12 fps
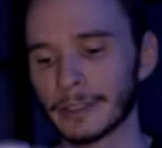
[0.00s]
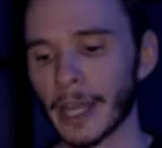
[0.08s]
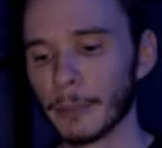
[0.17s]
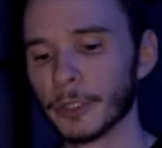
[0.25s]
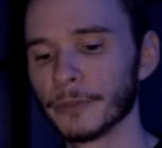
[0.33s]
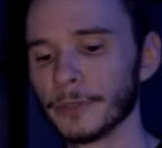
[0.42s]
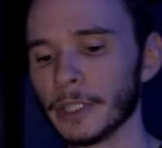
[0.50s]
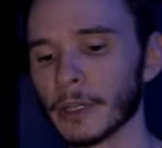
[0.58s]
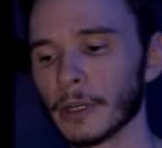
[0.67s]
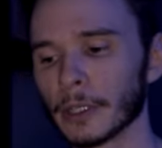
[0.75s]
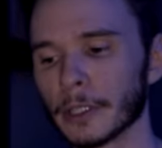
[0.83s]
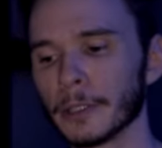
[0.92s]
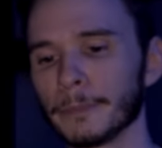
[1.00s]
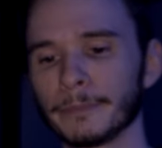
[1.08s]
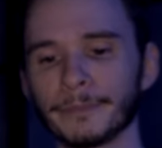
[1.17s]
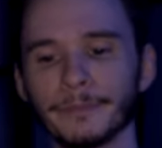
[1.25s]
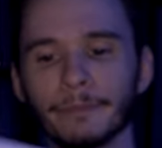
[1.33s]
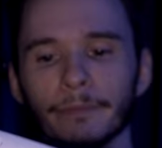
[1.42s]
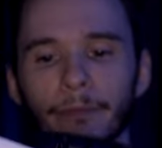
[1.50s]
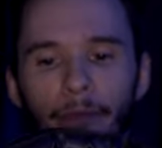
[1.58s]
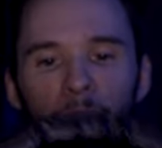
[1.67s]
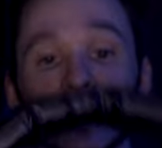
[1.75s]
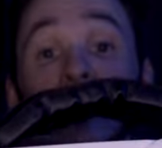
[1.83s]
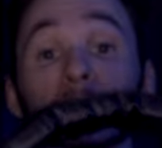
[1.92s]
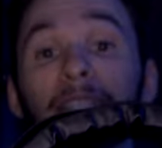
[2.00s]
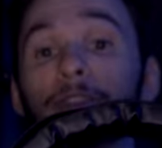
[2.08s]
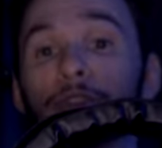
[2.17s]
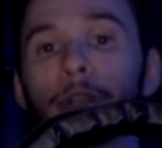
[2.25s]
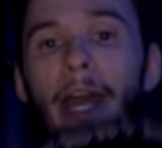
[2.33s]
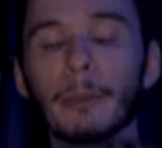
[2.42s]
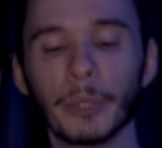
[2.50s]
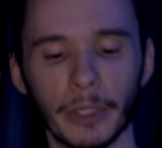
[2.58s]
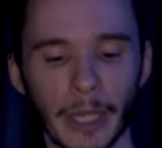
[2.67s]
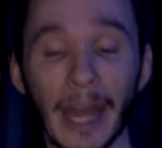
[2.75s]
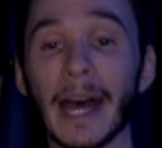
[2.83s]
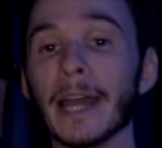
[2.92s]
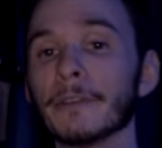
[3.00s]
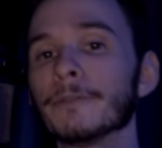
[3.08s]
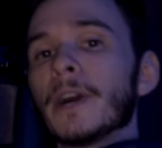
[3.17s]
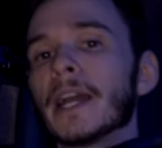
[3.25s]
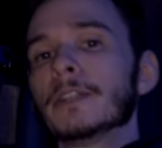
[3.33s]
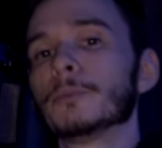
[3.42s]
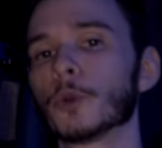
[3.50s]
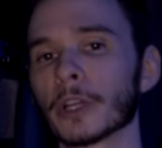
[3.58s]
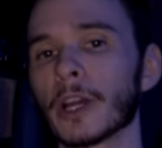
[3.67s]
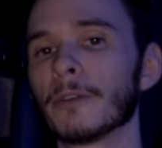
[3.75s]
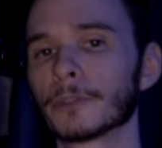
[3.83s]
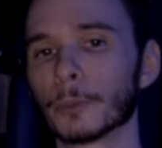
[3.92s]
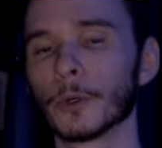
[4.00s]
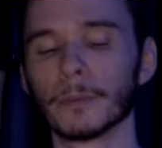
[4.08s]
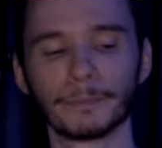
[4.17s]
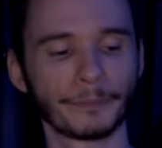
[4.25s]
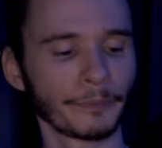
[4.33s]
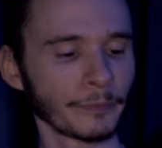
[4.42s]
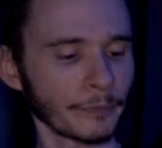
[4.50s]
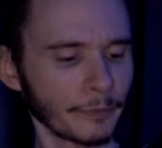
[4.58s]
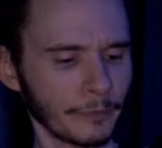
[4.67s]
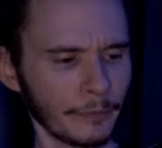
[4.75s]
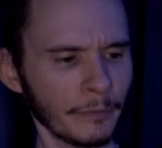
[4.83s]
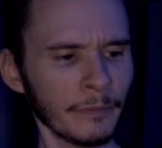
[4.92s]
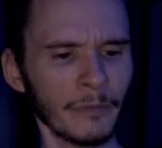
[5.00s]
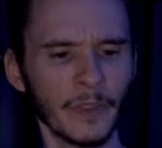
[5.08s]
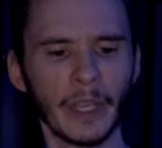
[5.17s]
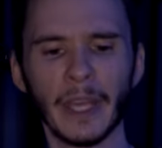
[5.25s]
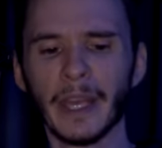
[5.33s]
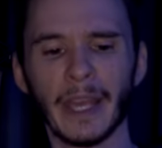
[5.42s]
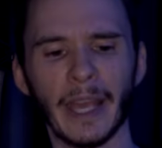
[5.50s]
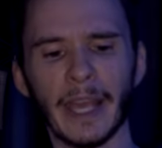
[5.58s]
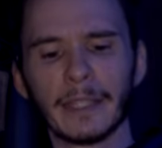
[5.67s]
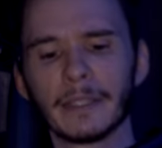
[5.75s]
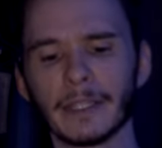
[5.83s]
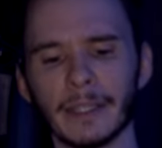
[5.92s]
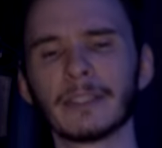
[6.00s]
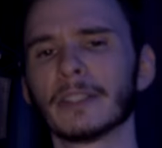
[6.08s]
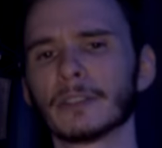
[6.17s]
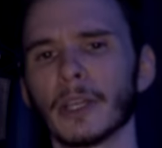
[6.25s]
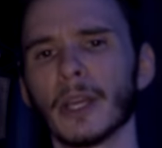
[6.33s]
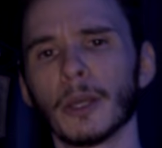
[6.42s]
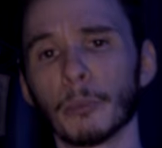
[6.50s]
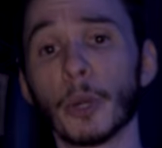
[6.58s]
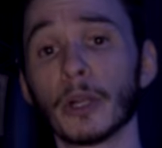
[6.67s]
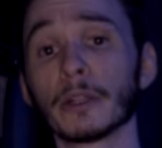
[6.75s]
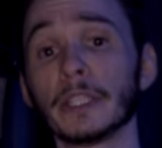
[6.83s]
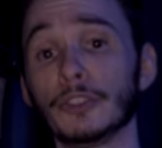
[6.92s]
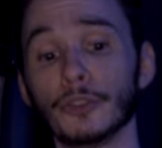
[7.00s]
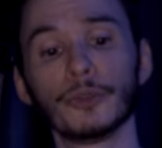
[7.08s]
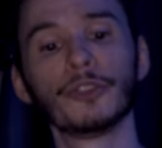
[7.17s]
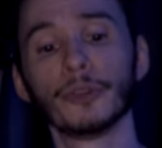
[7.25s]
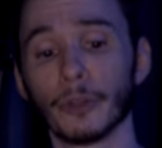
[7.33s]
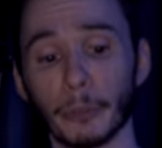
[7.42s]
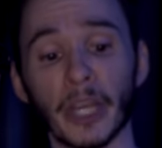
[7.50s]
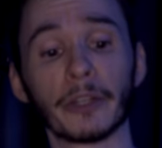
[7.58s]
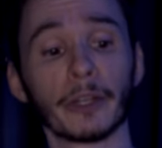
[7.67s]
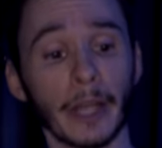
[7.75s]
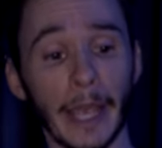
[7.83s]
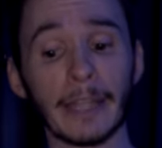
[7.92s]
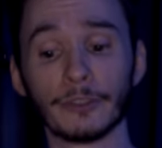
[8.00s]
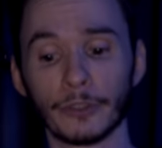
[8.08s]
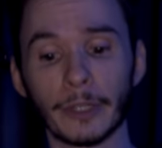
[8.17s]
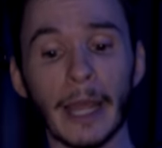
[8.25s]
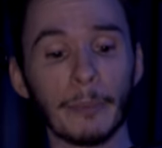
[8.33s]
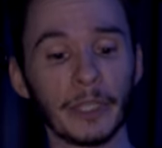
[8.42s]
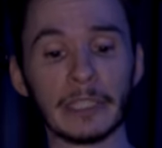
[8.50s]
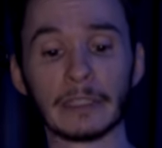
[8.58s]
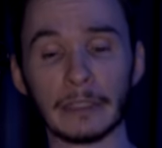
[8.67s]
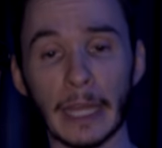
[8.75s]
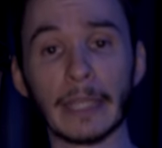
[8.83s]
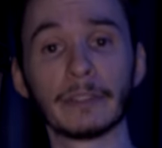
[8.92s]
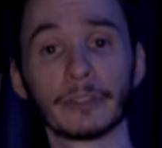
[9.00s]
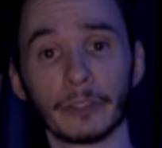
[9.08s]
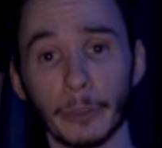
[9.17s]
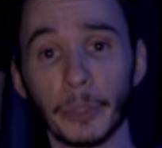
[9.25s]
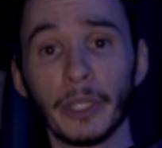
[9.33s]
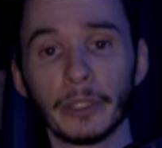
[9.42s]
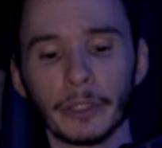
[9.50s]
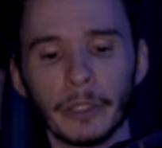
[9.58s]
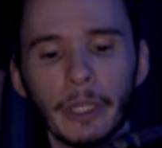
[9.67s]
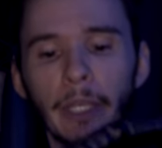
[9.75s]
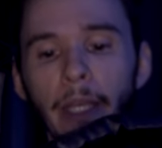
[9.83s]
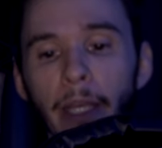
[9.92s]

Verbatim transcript: Zyber VR Elite Strap I find more comfortable. And this is partly due to the better head strap. It's nicer up here.